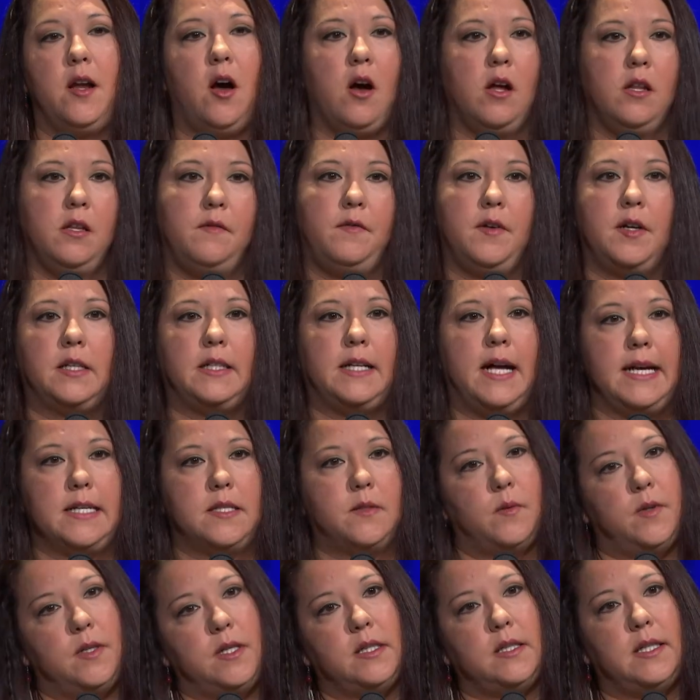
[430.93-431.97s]
all of our class
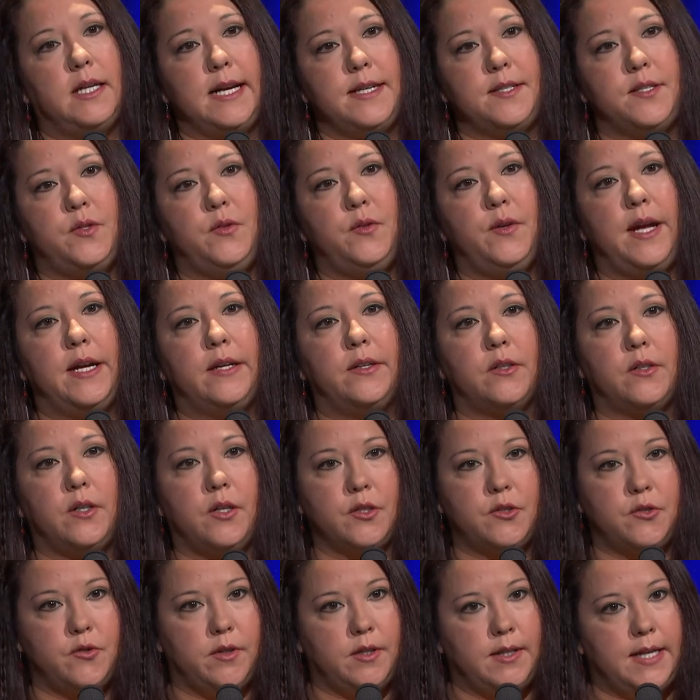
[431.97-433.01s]
one and class two
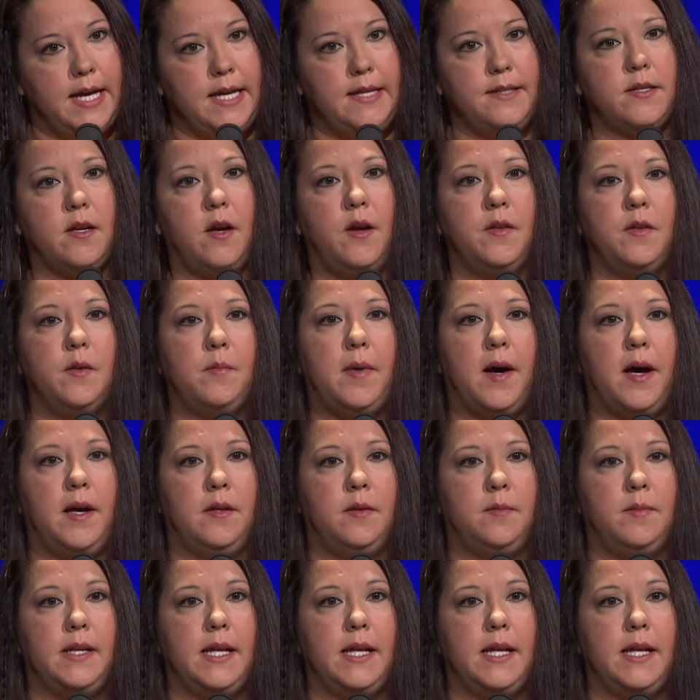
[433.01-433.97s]
agricultural lands on the bottom